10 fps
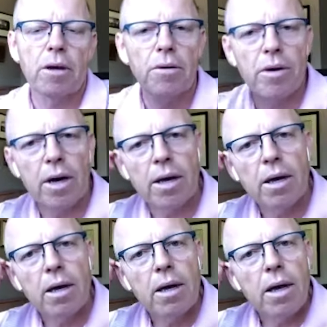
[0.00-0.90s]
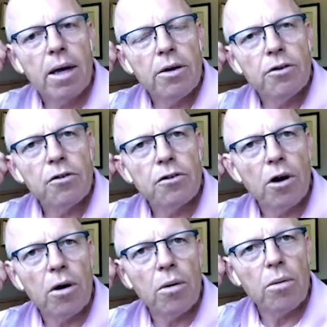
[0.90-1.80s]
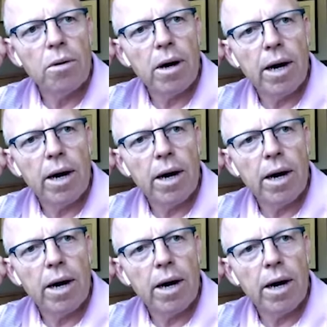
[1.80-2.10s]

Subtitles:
Okay, so